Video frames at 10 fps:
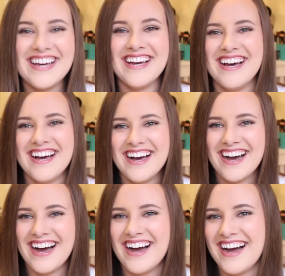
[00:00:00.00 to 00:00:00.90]

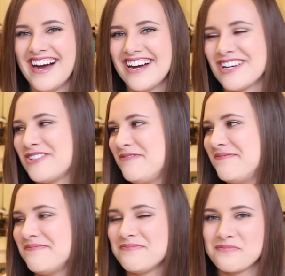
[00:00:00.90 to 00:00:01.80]

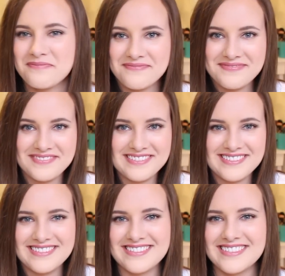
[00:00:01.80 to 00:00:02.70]

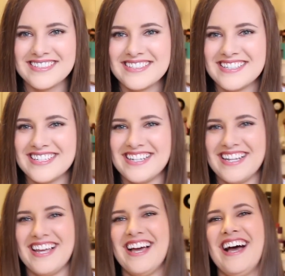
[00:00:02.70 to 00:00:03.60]

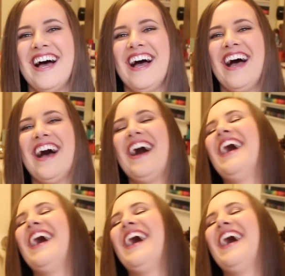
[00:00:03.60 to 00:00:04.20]
This person isn't speaking.